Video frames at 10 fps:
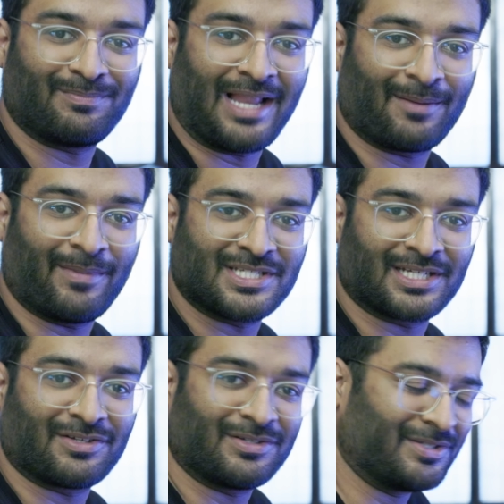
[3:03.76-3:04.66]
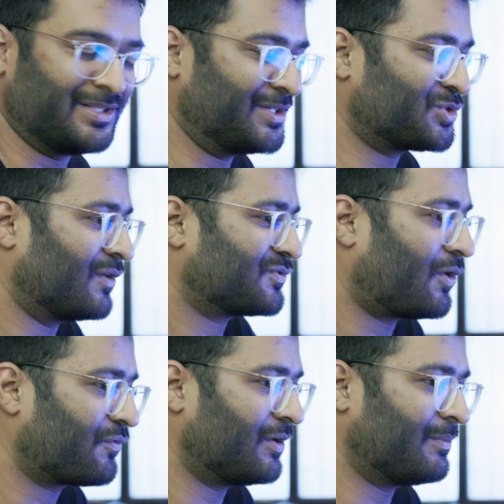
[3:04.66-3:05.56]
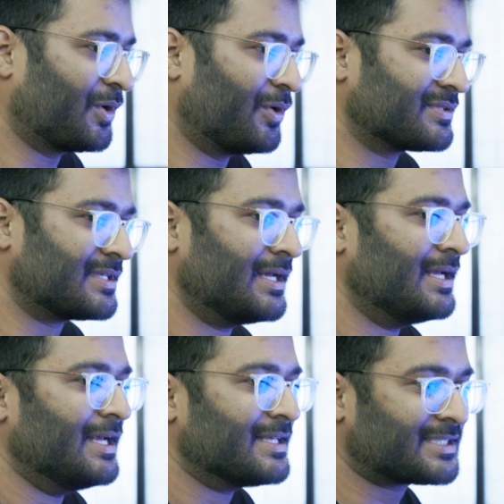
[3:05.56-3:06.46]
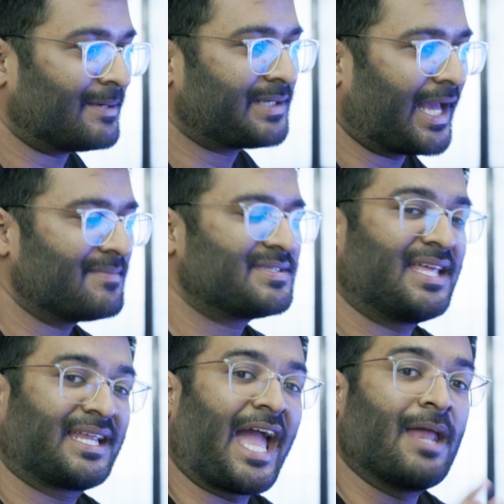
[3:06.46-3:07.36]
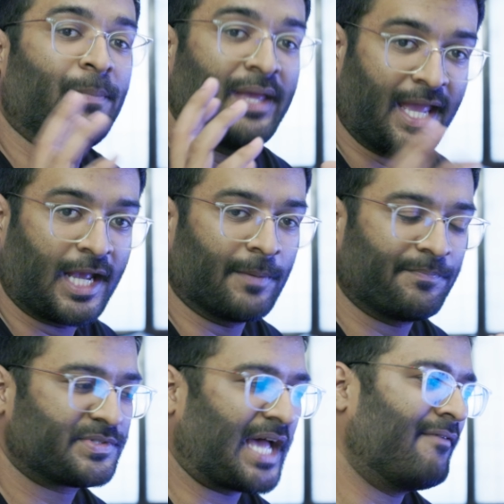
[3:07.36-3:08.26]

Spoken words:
Blackmagic Resolve software because sometimes there can be hiccups.